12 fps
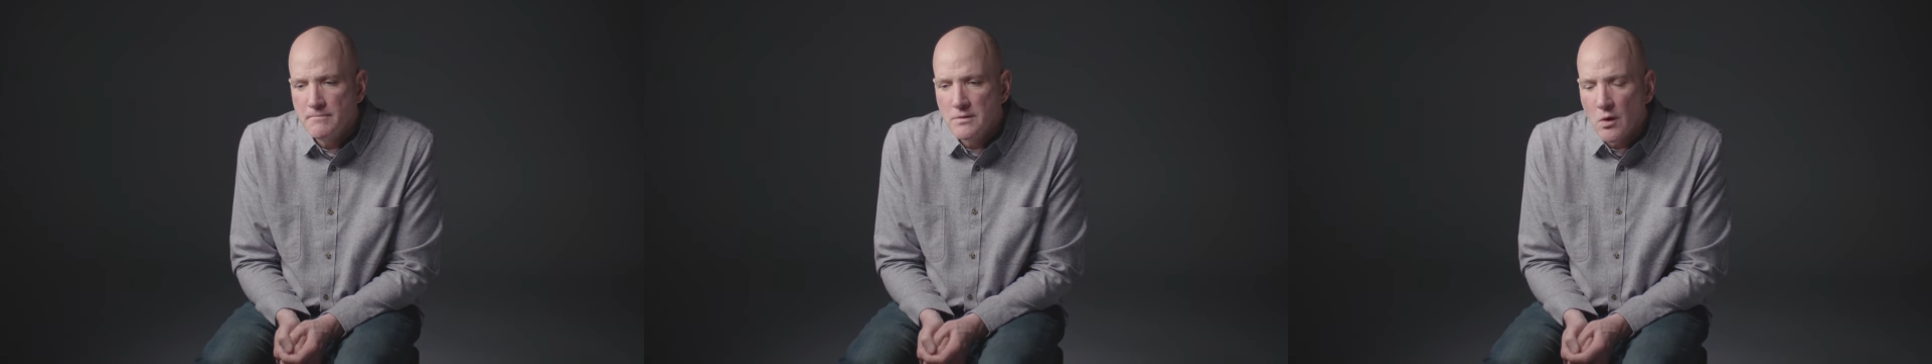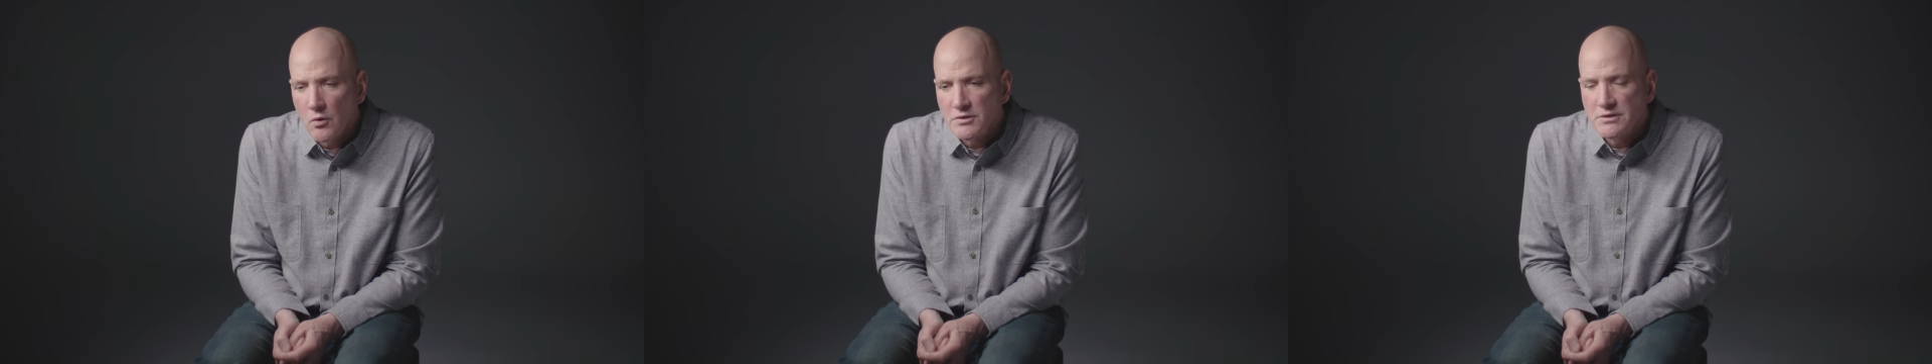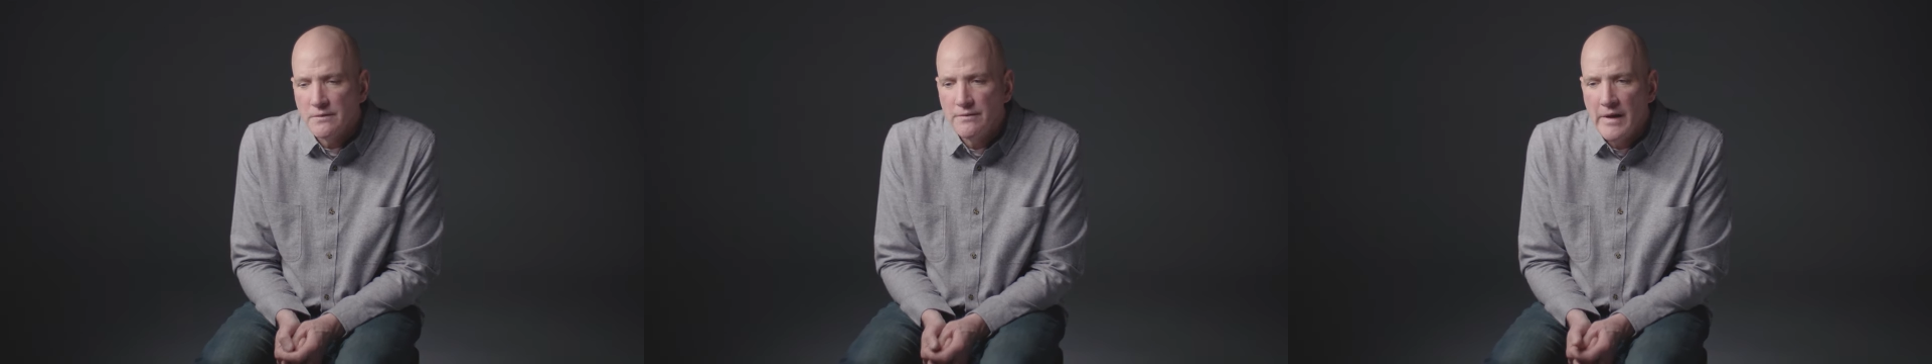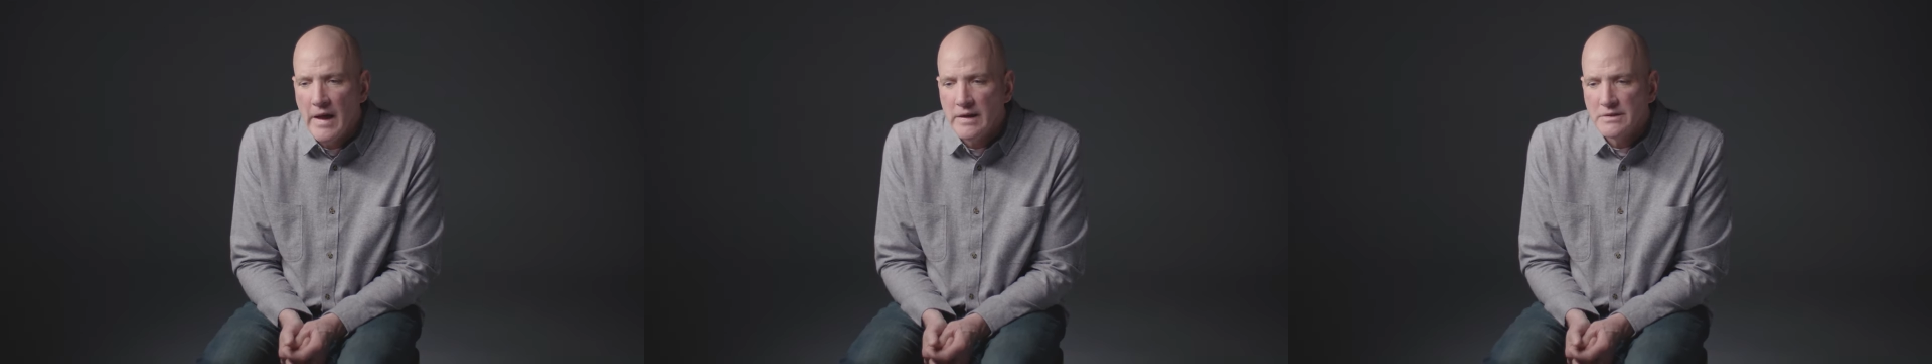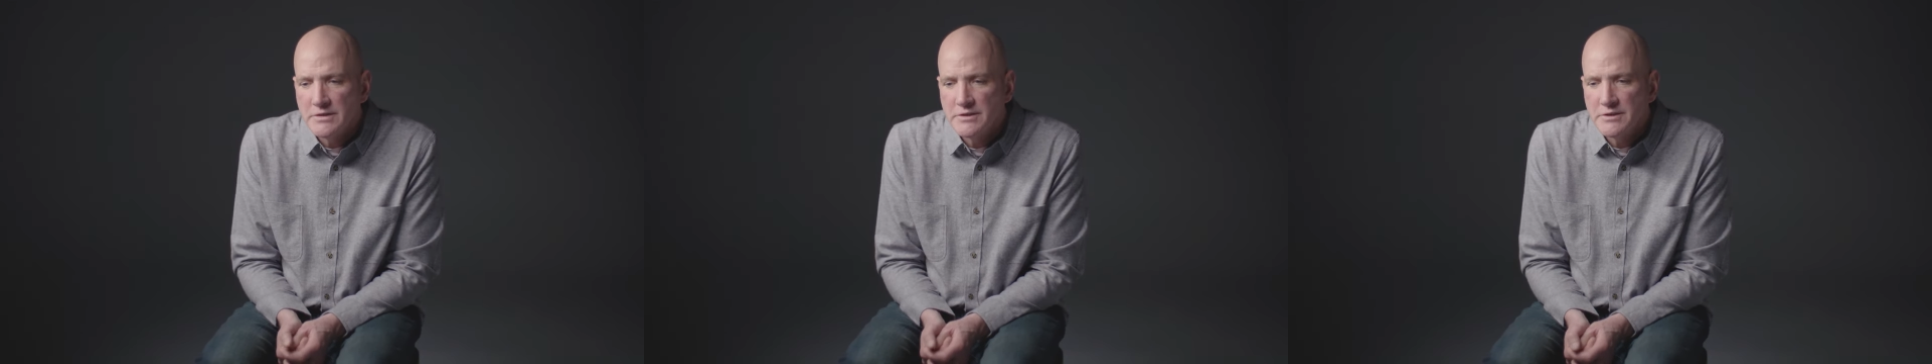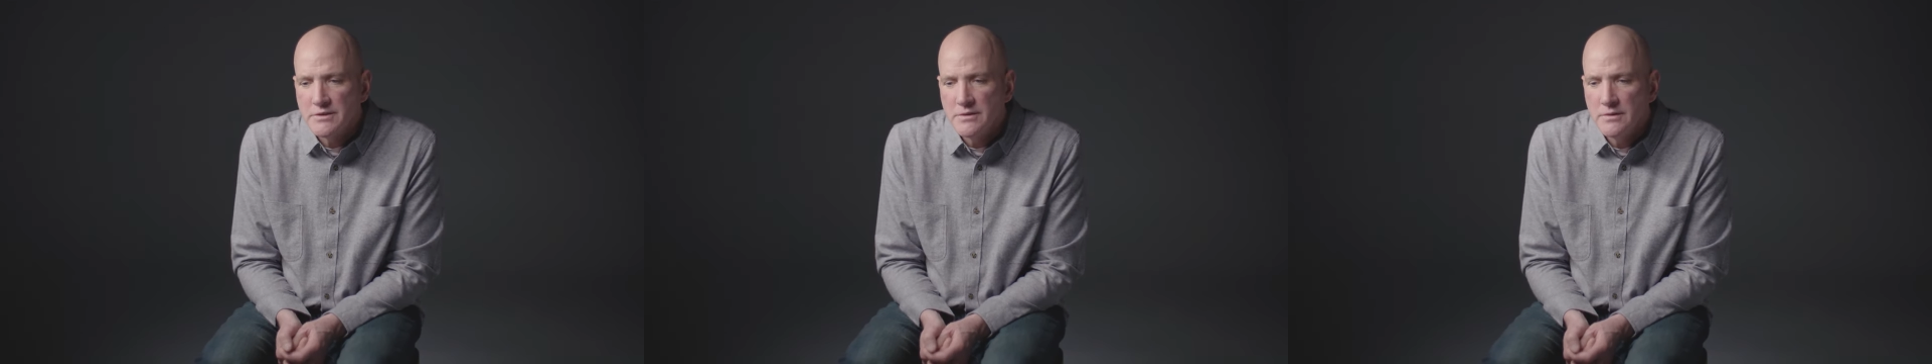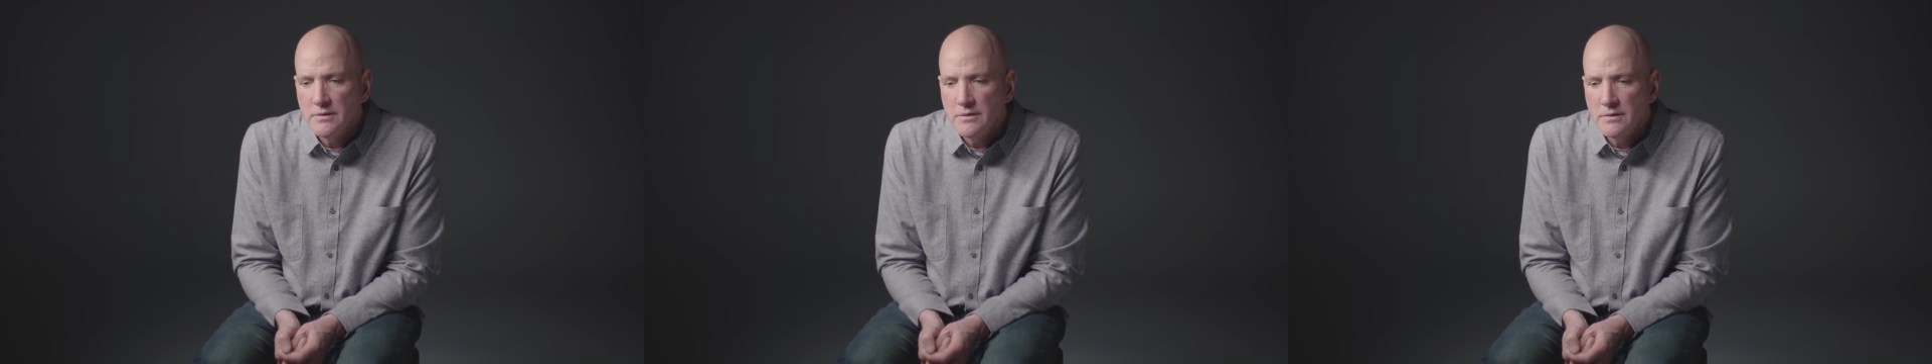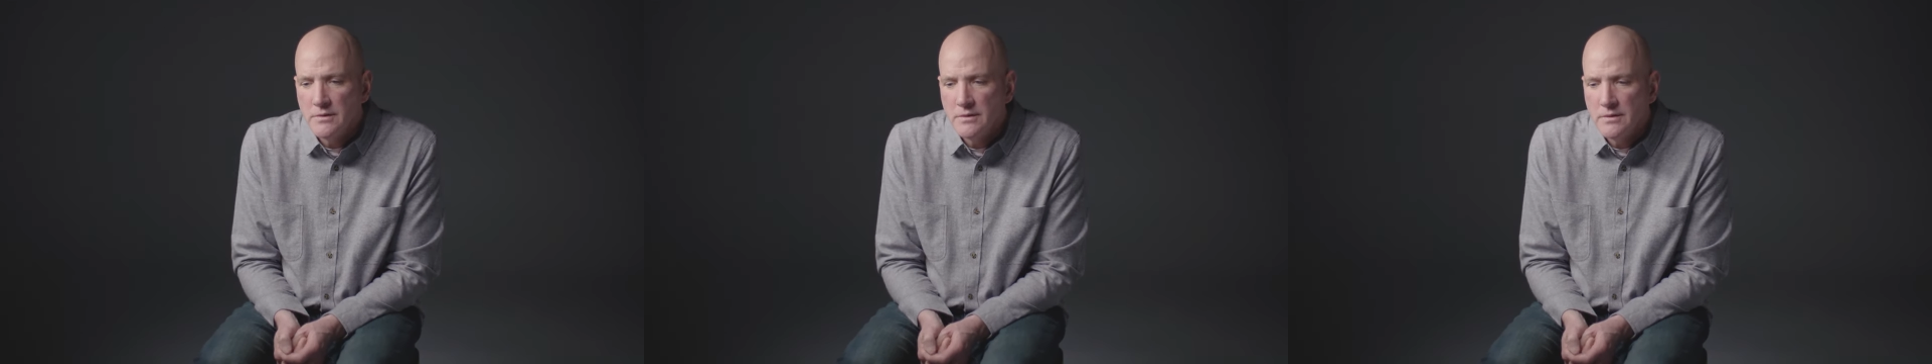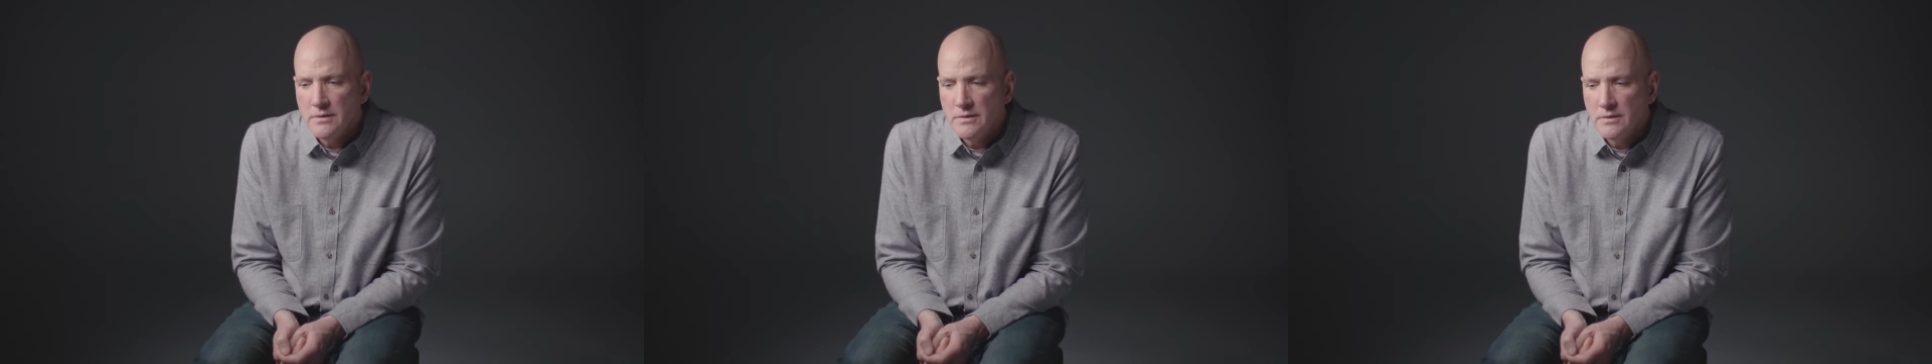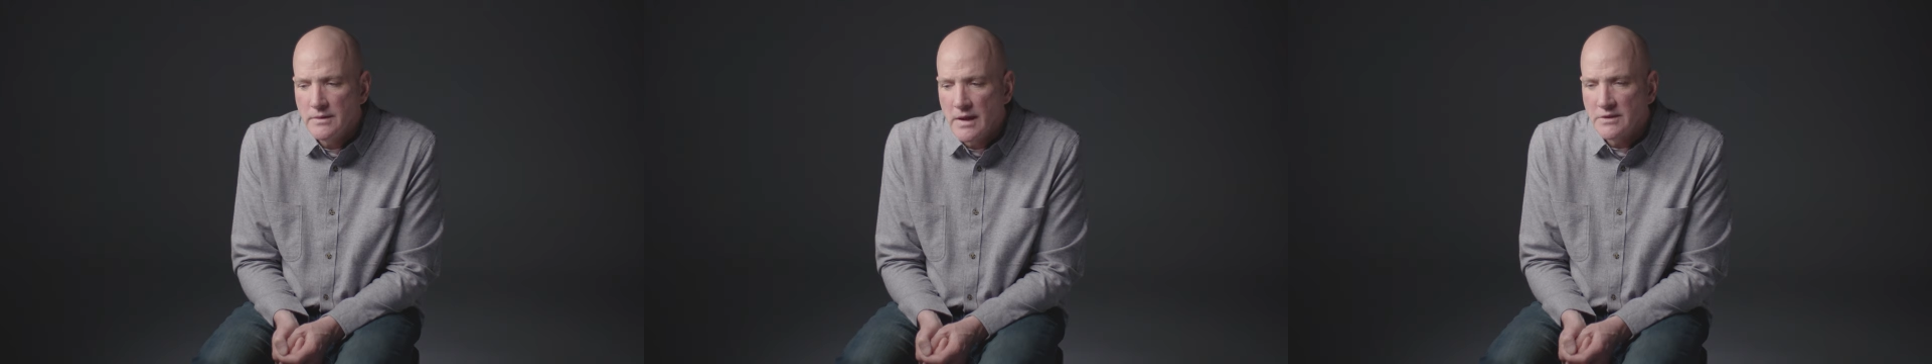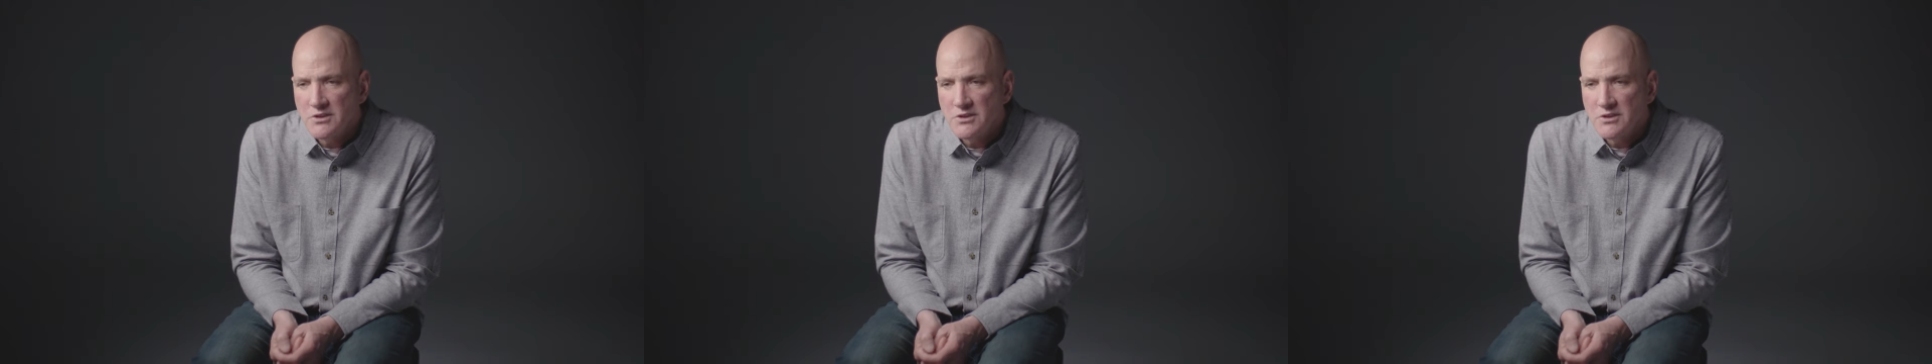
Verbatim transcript: those events that